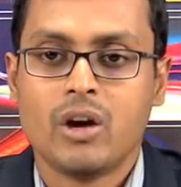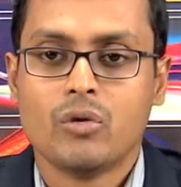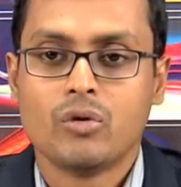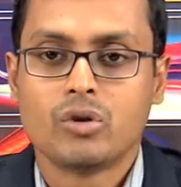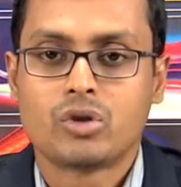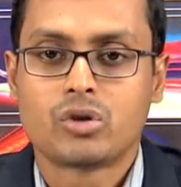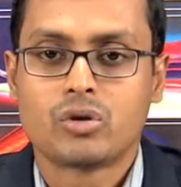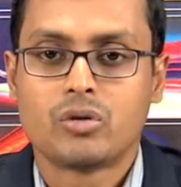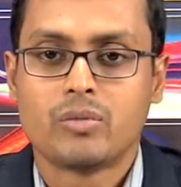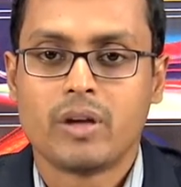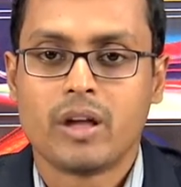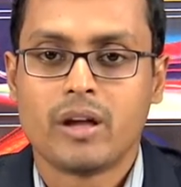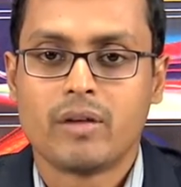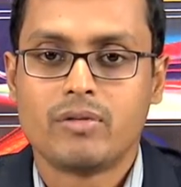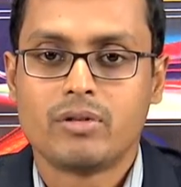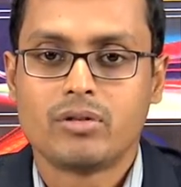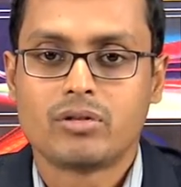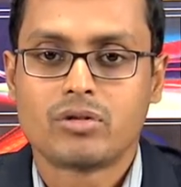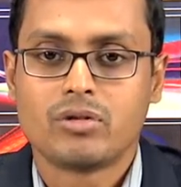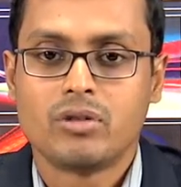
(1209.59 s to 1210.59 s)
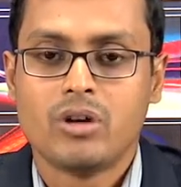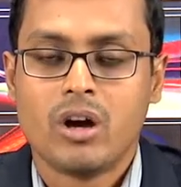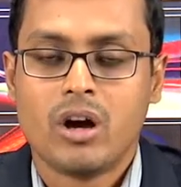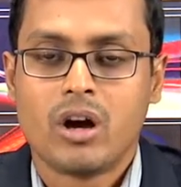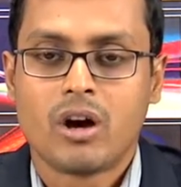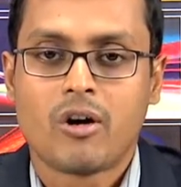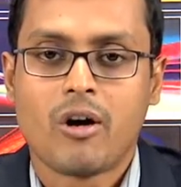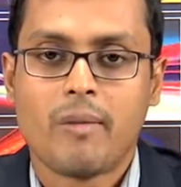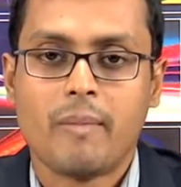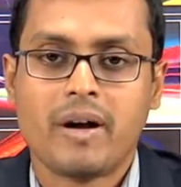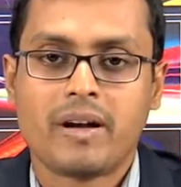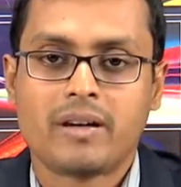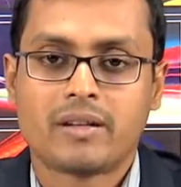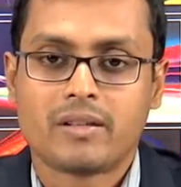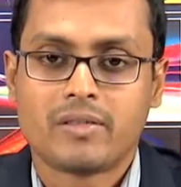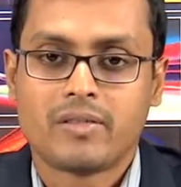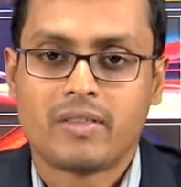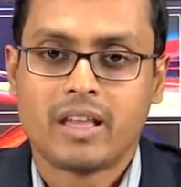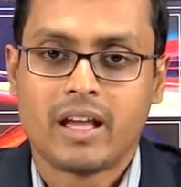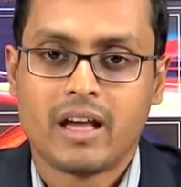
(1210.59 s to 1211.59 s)
We should be able to
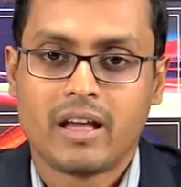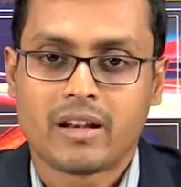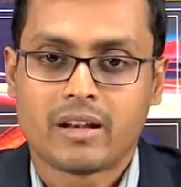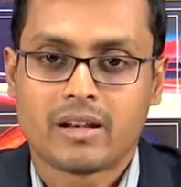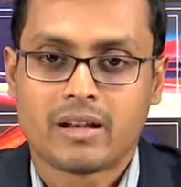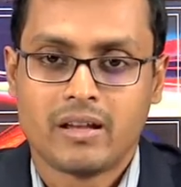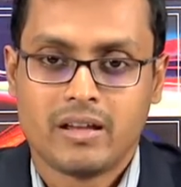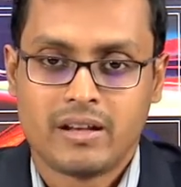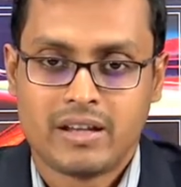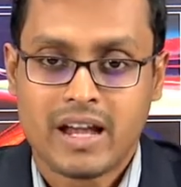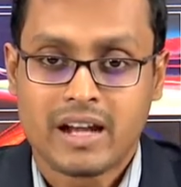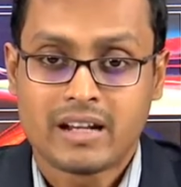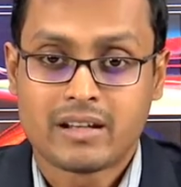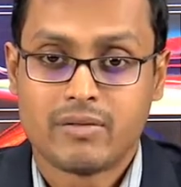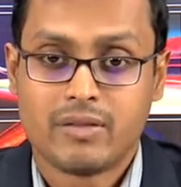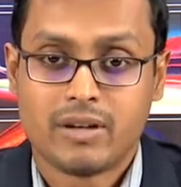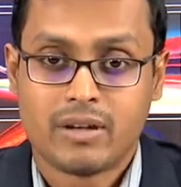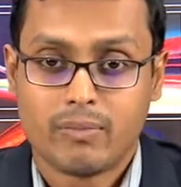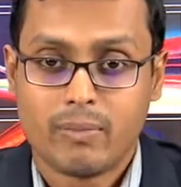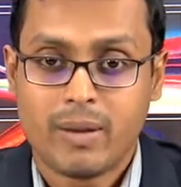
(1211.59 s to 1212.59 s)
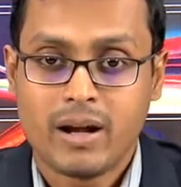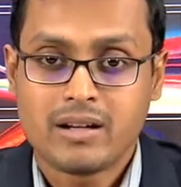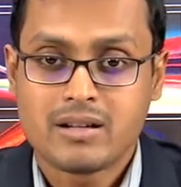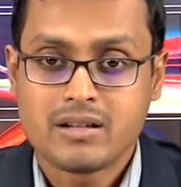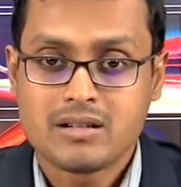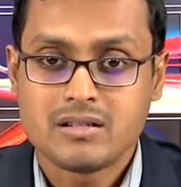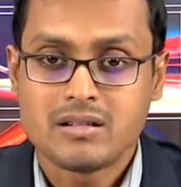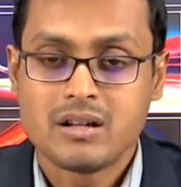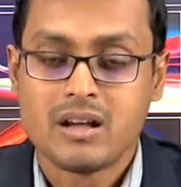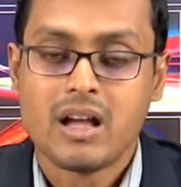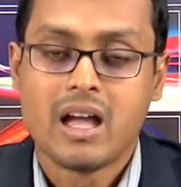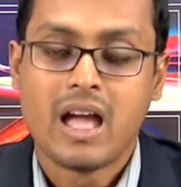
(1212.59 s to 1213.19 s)
comment their reactivity pattern